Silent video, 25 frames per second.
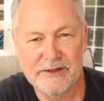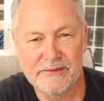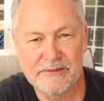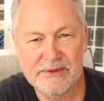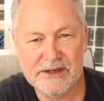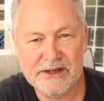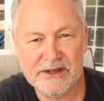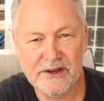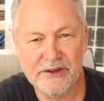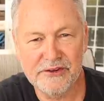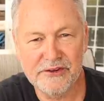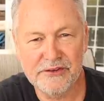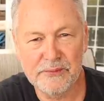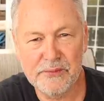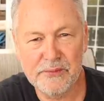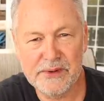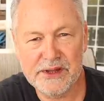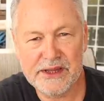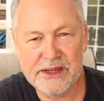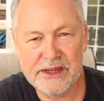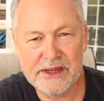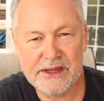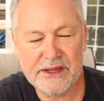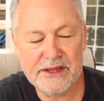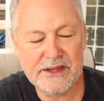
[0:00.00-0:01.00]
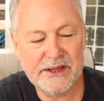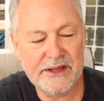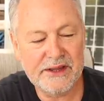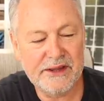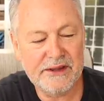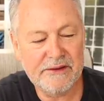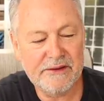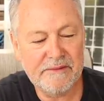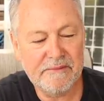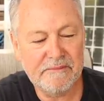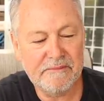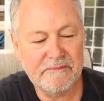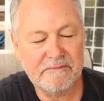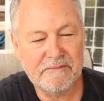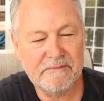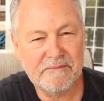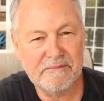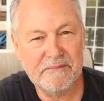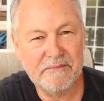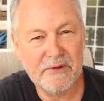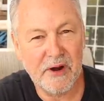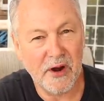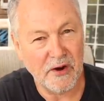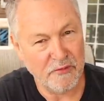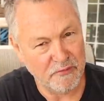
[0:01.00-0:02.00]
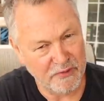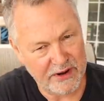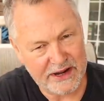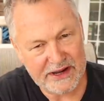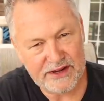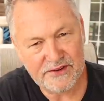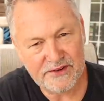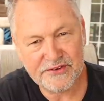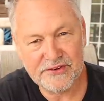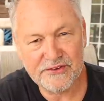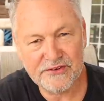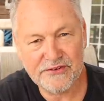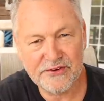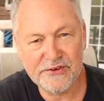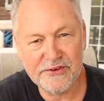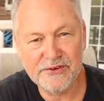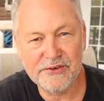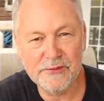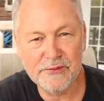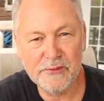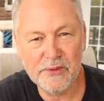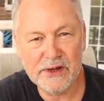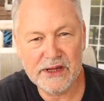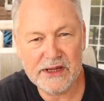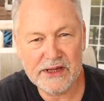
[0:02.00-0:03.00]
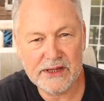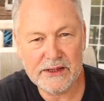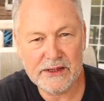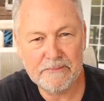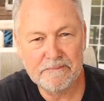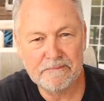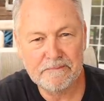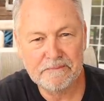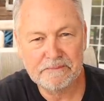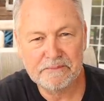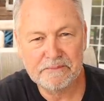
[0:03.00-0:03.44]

because we are raised a certain way.